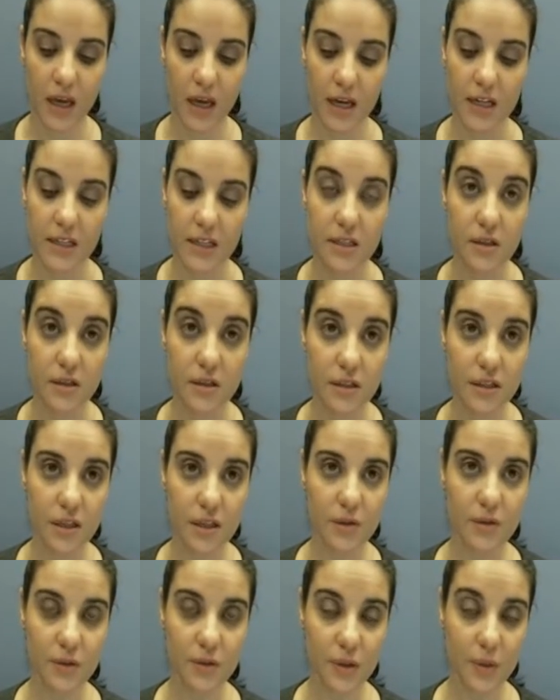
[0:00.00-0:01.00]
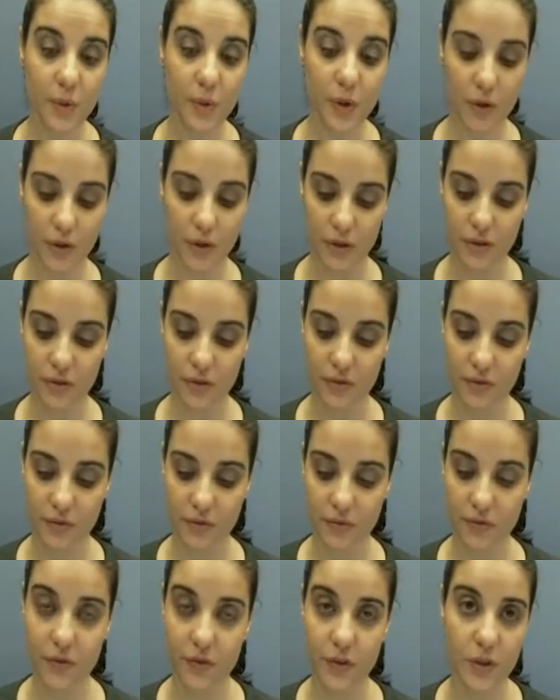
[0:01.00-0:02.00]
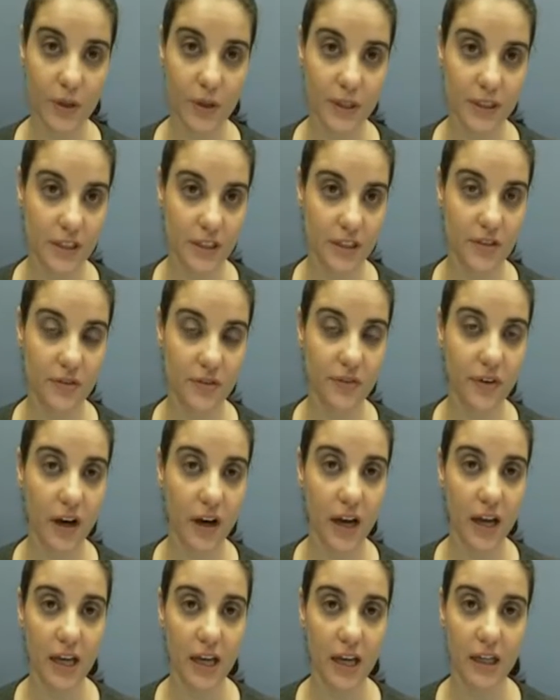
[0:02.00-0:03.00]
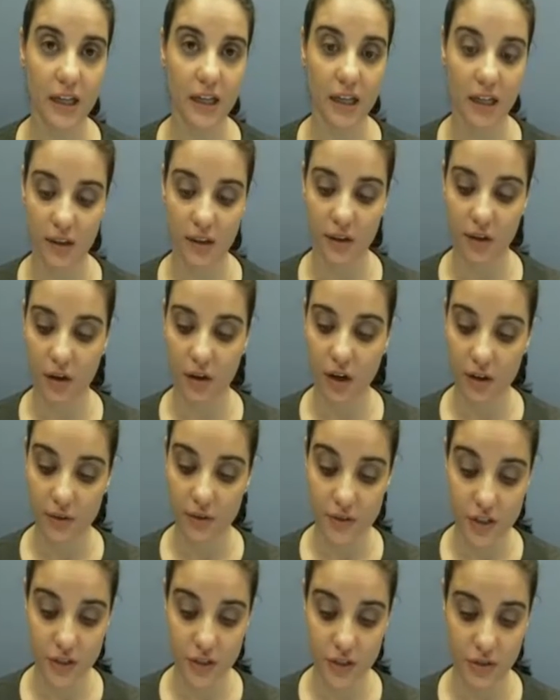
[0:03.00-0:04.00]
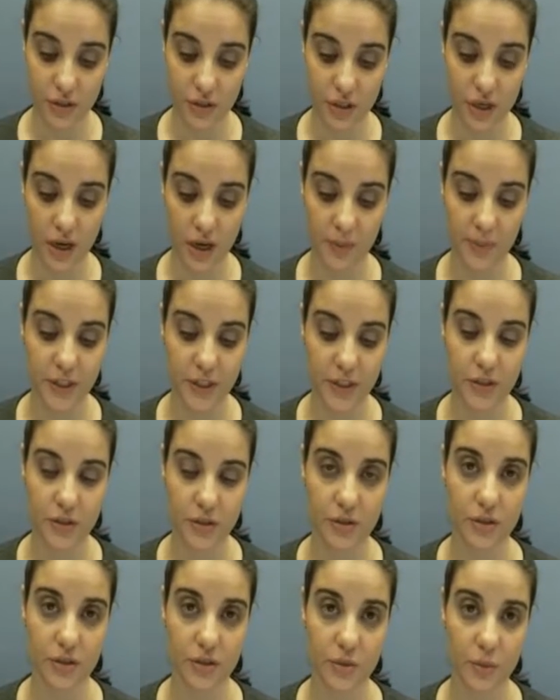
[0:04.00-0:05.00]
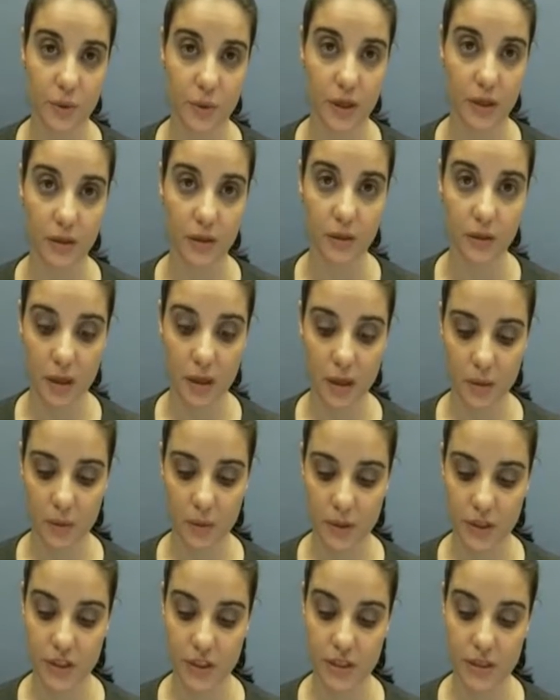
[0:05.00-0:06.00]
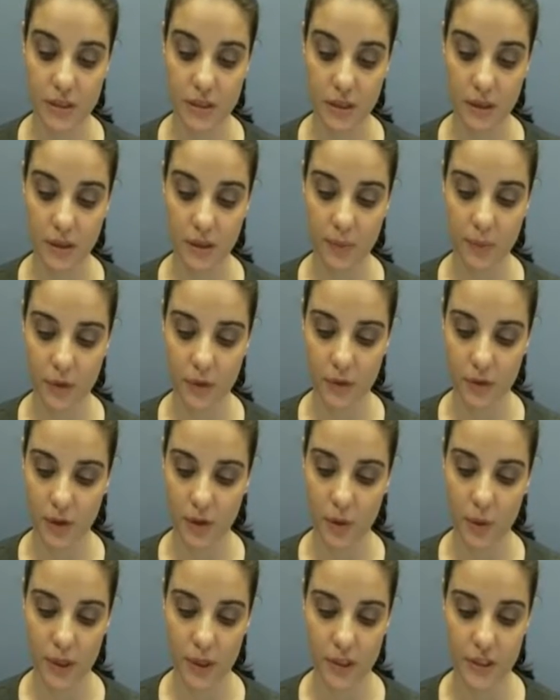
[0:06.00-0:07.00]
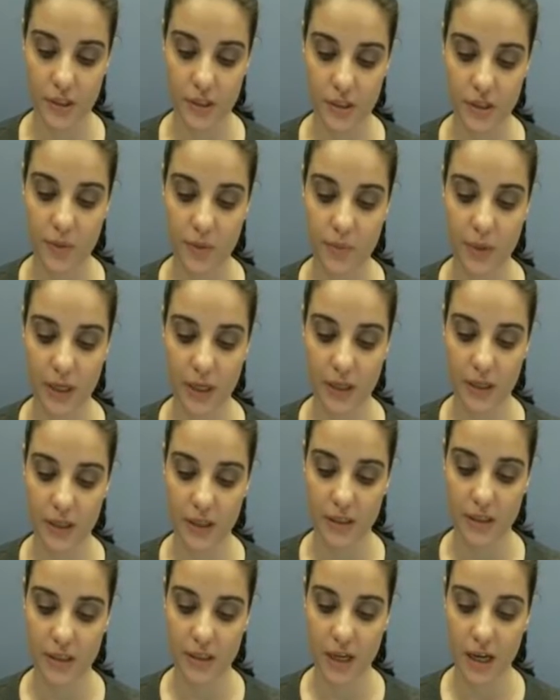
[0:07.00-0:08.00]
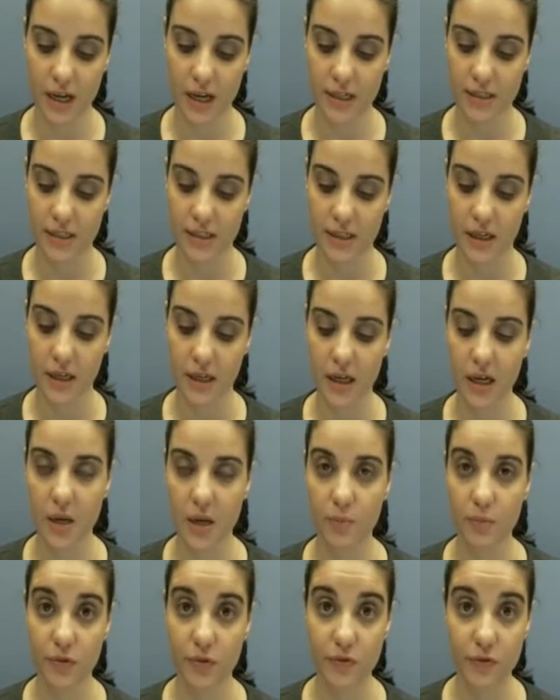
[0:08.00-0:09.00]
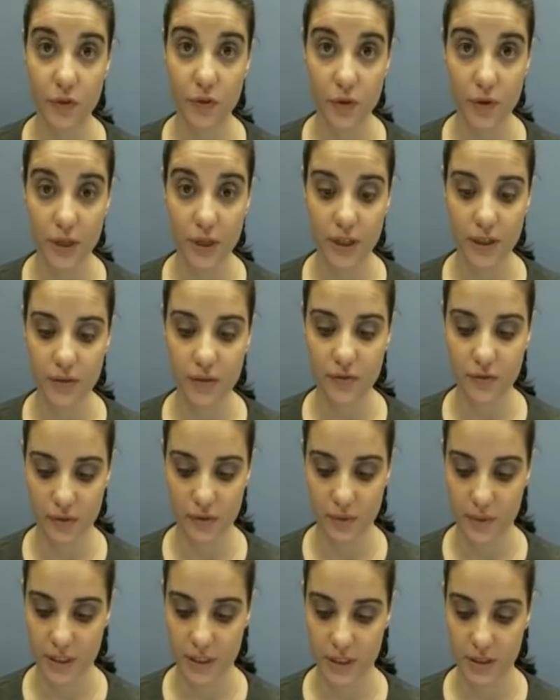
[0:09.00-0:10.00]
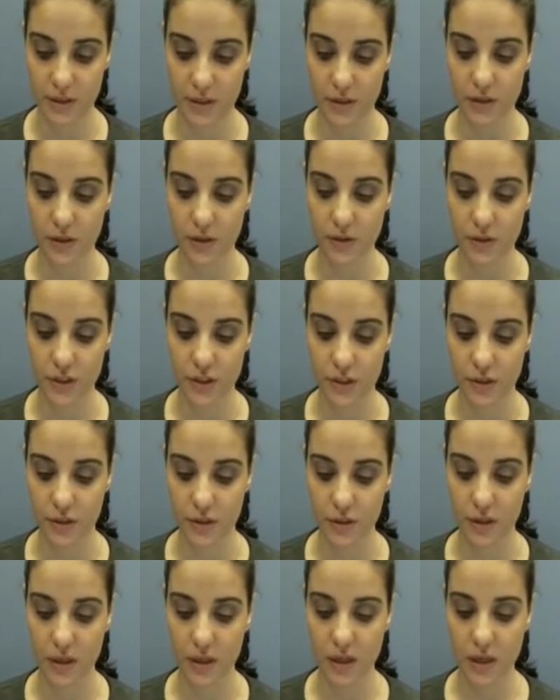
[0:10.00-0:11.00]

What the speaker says: It's also important to identify any other offshoot type issues as well, which are still important questions that Ben needs to answer before he could form his conclusion.